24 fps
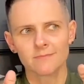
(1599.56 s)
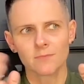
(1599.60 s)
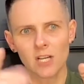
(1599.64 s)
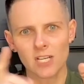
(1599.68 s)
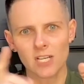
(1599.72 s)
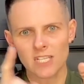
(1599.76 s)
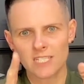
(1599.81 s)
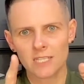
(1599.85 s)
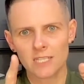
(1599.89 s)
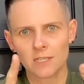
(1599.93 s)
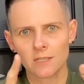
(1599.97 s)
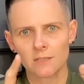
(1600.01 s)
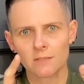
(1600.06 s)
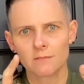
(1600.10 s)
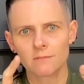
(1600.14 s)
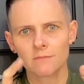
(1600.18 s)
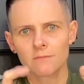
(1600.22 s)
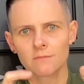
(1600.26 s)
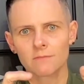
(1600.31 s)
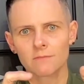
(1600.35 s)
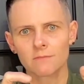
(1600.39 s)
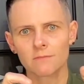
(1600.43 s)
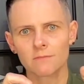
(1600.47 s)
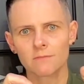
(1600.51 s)
I did.
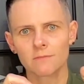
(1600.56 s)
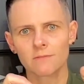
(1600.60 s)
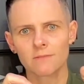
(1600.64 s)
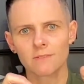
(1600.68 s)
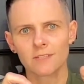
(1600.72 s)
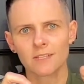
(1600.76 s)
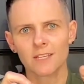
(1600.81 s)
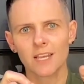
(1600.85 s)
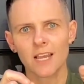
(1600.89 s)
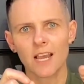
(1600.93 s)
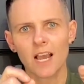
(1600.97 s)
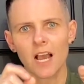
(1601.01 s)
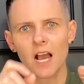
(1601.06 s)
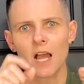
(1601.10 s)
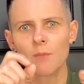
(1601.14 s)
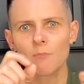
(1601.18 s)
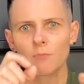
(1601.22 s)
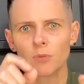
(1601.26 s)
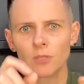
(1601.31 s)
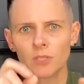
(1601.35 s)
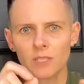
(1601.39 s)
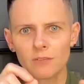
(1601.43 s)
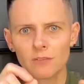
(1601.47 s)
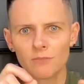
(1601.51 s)
I
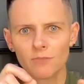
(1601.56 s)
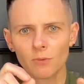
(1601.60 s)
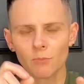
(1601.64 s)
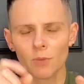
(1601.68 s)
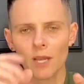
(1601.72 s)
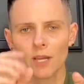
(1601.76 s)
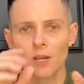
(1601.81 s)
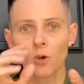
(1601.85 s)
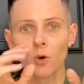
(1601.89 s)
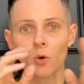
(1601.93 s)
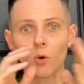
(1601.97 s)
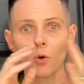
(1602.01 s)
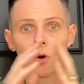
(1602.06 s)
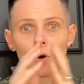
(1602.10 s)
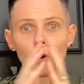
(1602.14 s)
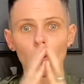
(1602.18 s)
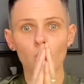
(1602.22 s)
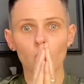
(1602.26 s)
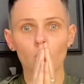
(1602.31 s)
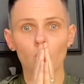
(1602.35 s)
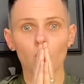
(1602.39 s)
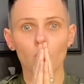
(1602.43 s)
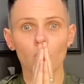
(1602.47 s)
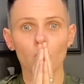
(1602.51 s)
believe them. I go,
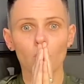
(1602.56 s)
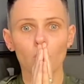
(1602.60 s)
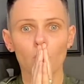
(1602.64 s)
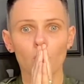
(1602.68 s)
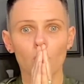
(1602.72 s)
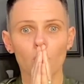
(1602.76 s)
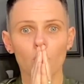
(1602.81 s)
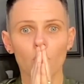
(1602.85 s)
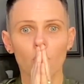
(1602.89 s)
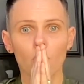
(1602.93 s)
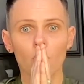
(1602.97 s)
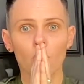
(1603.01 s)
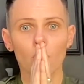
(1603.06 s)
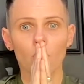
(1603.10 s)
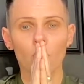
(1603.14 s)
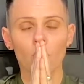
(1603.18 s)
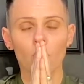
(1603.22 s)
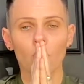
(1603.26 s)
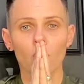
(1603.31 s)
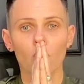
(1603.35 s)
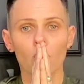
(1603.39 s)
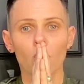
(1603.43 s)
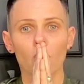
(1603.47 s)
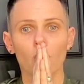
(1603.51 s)
oh,
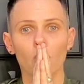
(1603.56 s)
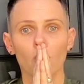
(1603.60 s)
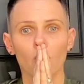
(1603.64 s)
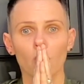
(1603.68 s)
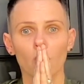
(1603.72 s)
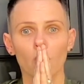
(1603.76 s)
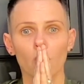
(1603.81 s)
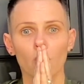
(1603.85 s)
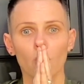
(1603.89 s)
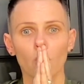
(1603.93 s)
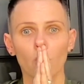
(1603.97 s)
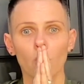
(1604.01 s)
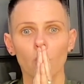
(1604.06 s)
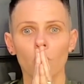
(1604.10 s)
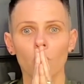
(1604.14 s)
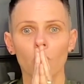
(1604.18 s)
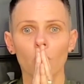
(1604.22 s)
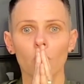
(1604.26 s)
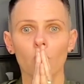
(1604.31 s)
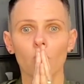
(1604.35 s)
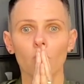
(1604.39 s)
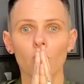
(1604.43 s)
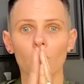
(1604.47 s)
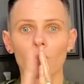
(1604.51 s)

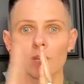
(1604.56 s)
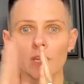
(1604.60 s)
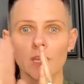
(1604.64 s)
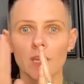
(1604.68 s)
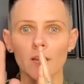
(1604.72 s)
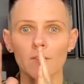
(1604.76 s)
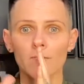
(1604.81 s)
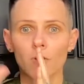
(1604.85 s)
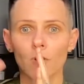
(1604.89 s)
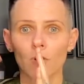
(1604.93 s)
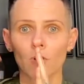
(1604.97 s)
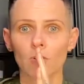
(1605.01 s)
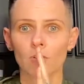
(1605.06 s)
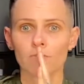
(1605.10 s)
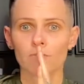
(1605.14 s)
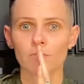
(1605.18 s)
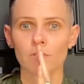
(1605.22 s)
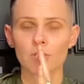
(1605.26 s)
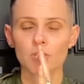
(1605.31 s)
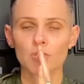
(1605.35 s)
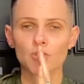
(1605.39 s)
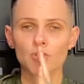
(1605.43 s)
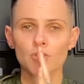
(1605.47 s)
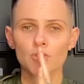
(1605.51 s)
well, they have all of
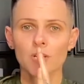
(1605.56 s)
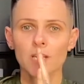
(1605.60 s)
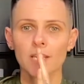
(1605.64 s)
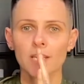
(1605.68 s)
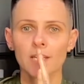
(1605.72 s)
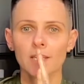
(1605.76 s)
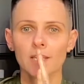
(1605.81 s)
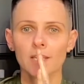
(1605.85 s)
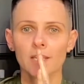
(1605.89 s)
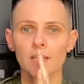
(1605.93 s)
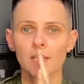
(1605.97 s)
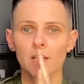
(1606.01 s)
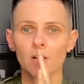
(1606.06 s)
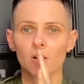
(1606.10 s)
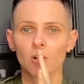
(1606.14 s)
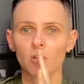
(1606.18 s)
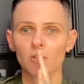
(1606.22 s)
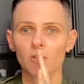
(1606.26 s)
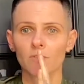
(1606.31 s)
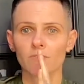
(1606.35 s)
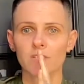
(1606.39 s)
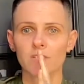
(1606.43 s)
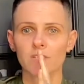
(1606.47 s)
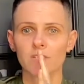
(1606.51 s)
this training and
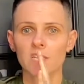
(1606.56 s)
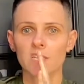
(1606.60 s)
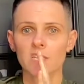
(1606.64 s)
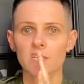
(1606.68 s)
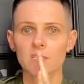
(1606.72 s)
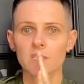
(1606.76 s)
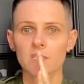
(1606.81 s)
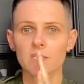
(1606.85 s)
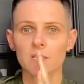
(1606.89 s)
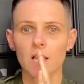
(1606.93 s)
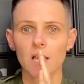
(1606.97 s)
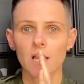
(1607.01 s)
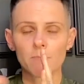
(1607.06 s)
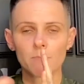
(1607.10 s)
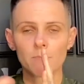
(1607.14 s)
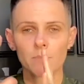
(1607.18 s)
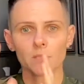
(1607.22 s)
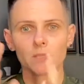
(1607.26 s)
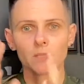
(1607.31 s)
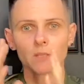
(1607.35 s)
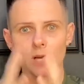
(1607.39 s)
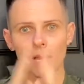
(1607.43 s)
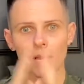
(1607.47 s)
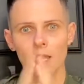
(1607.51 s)
all of this. I,
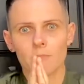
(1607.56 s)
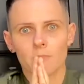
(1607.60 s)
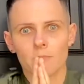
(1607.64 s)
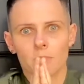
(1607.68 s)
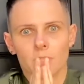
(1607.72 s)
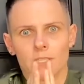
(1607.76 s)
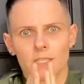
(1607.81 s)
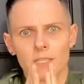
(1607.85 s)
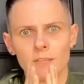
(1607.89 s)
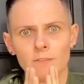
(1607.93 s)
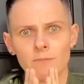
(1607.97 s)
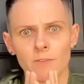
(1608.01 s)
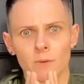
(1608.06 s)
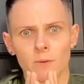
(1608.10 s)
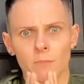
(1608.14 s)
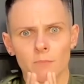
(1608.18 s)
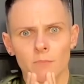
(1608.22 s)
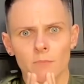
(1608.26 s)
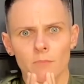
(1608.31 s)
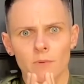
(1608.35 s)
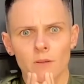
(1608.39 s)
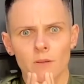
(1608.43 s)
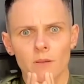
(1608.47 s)
be- I believe them.